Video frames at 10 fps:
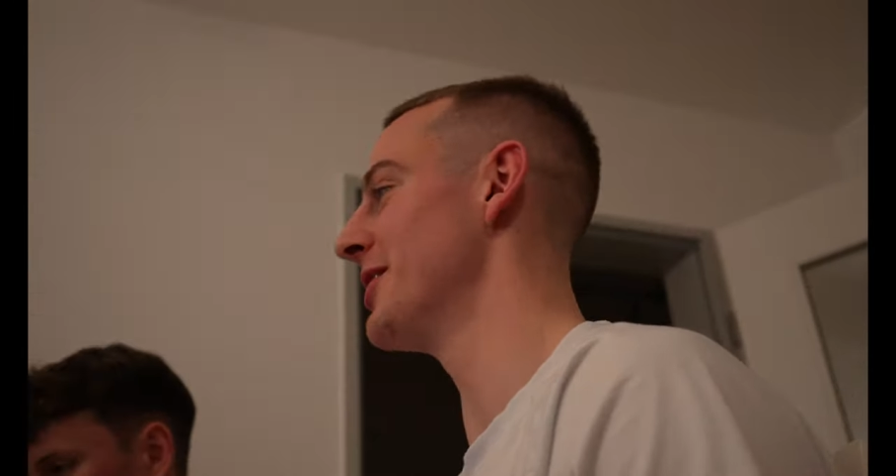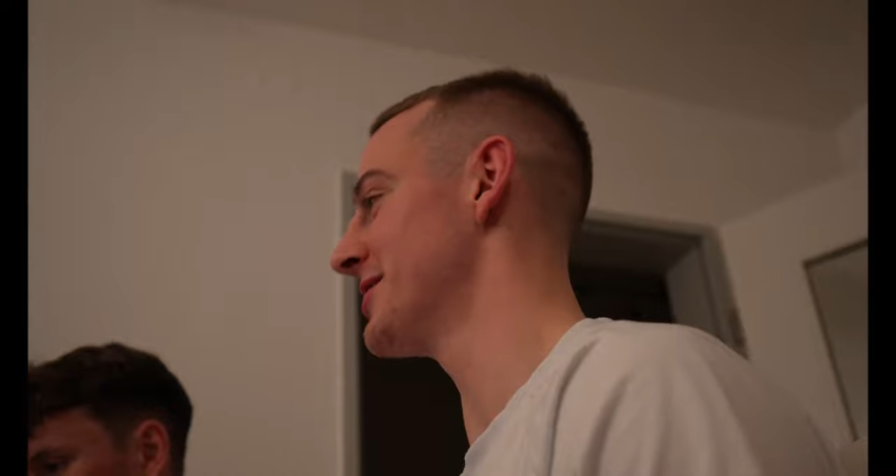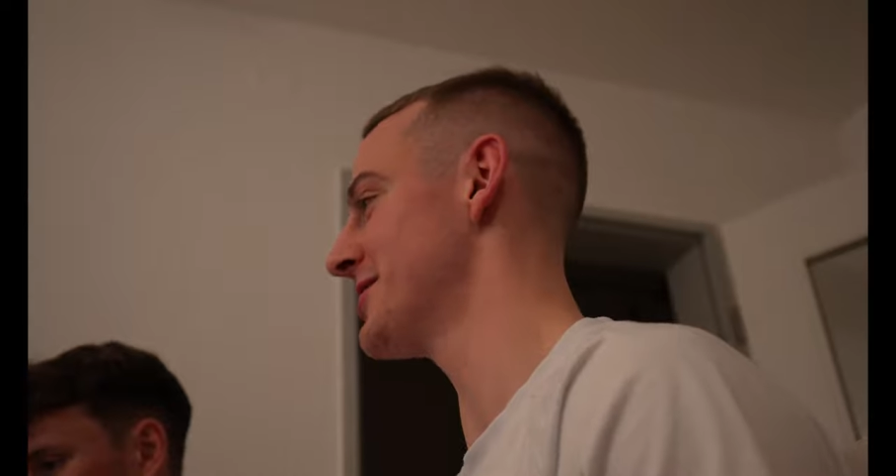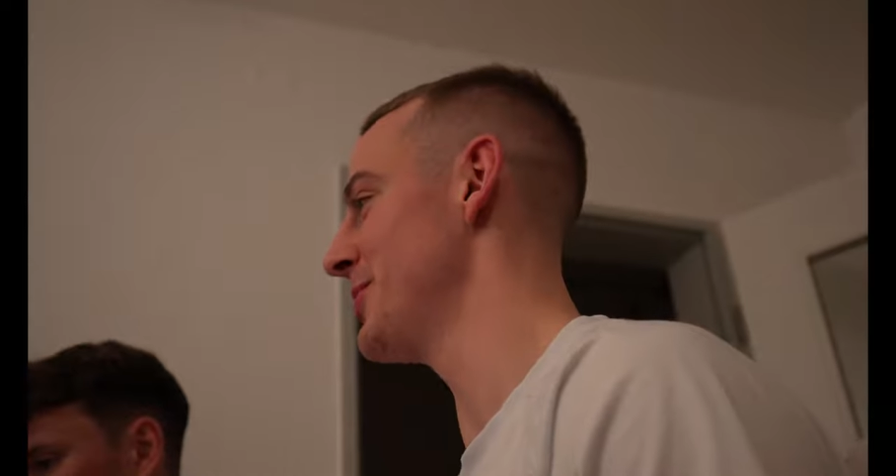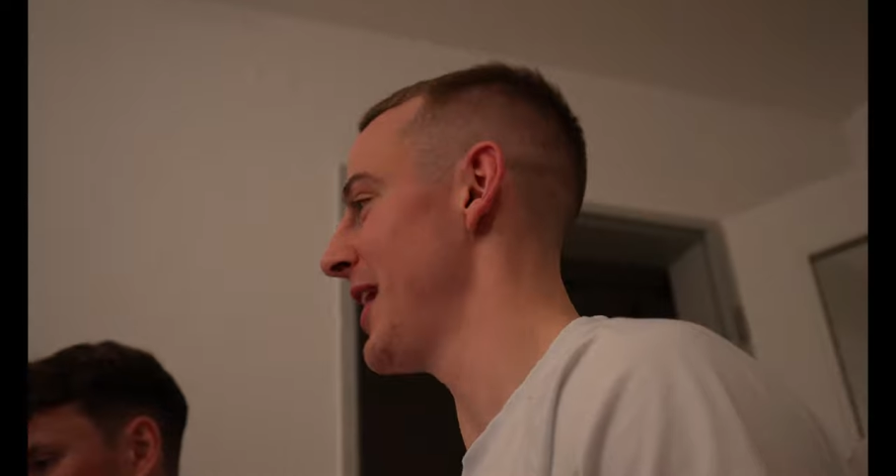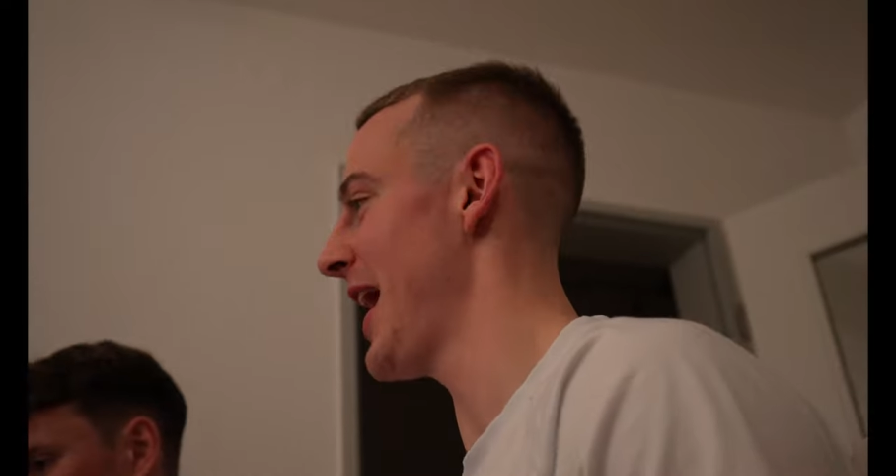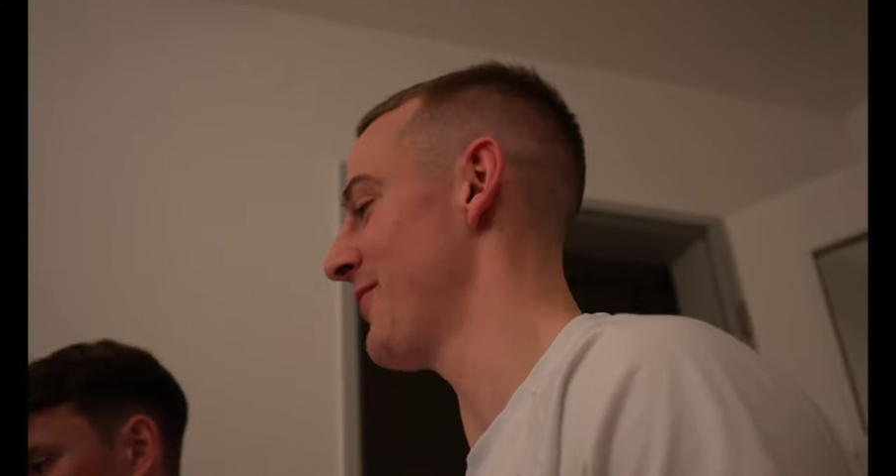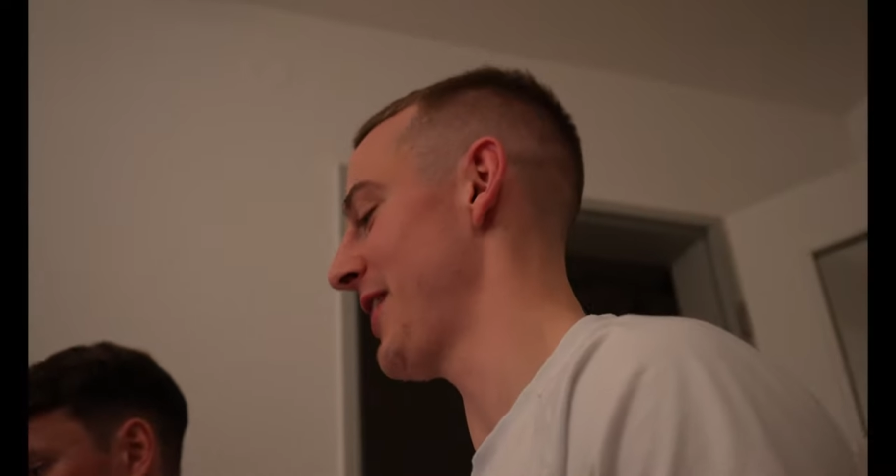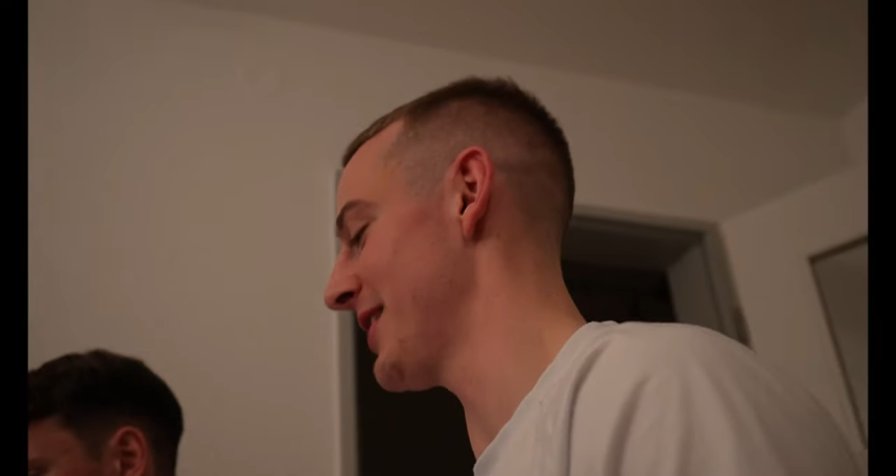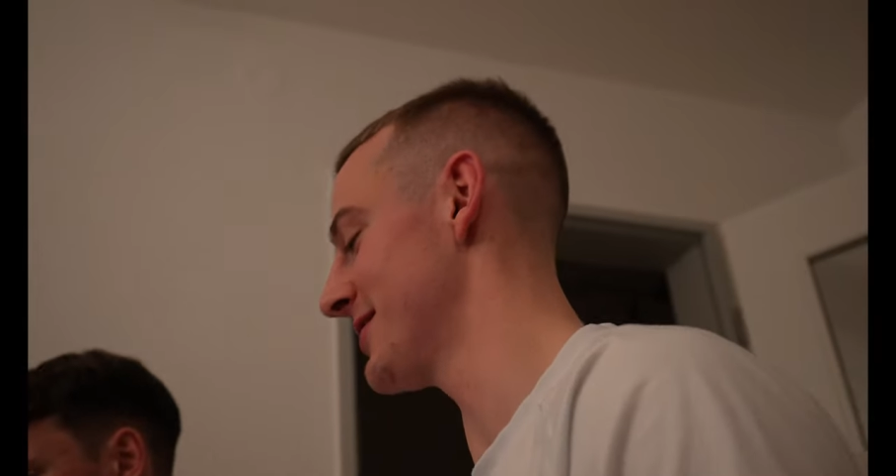and us to be
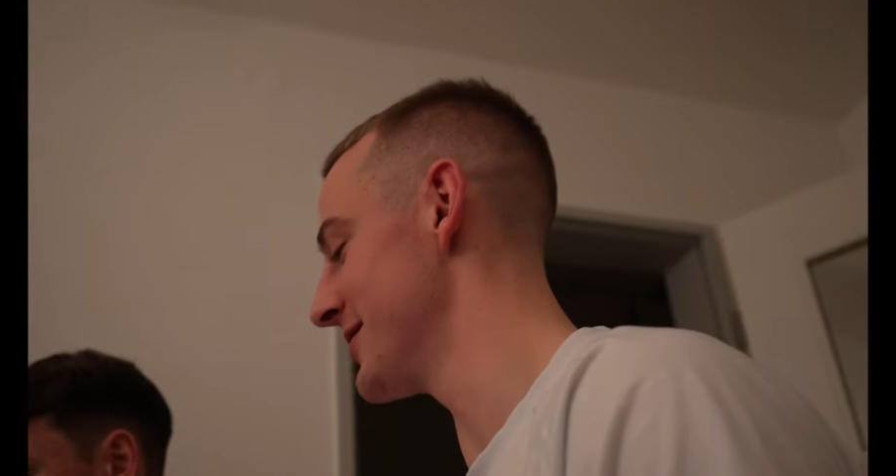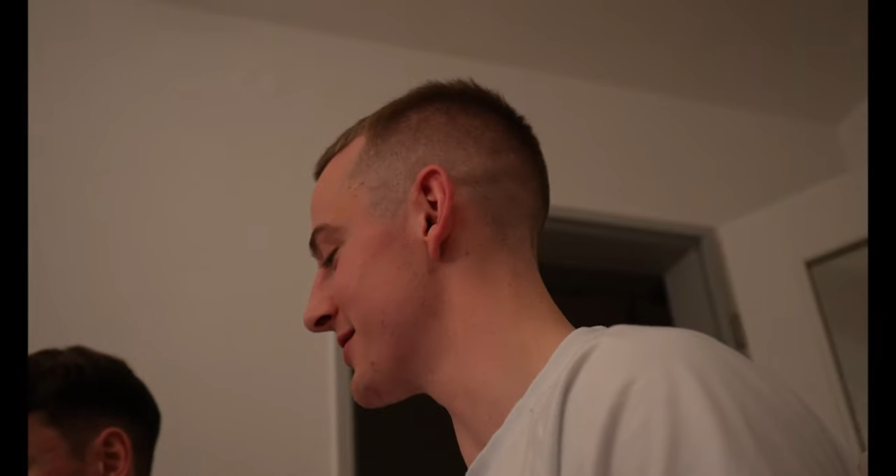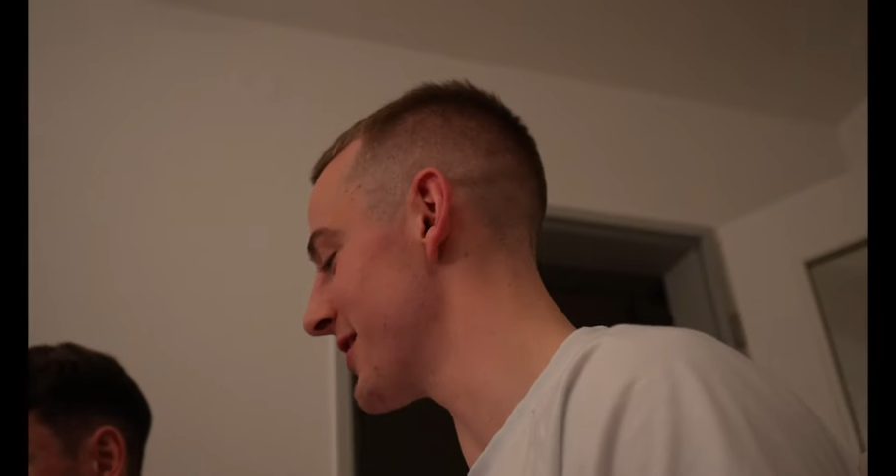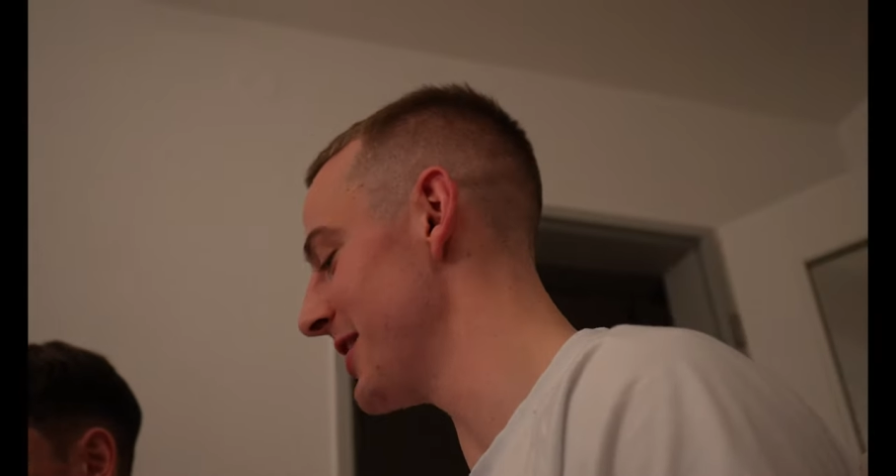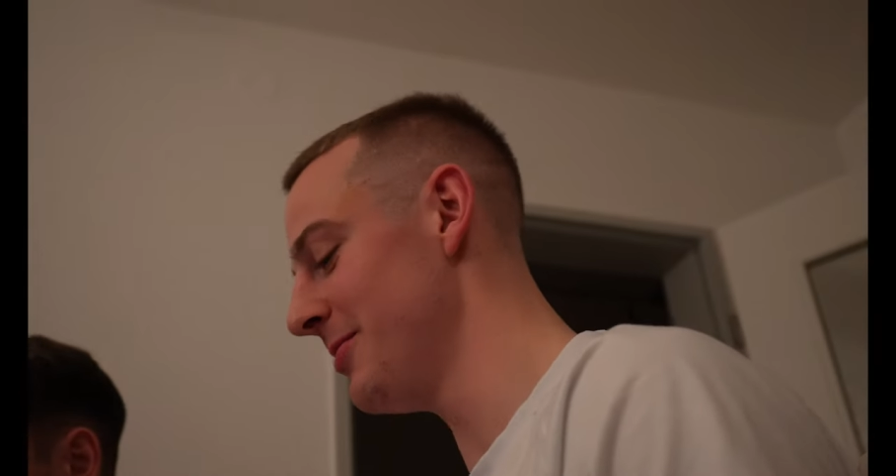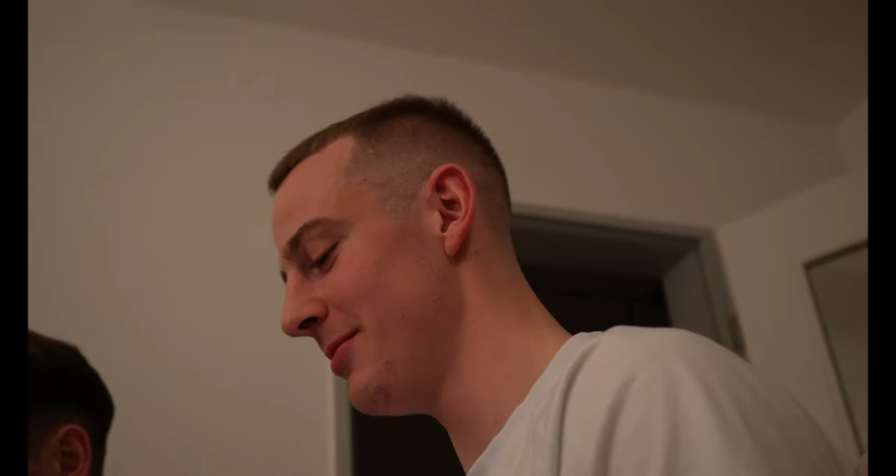half-assed in this game.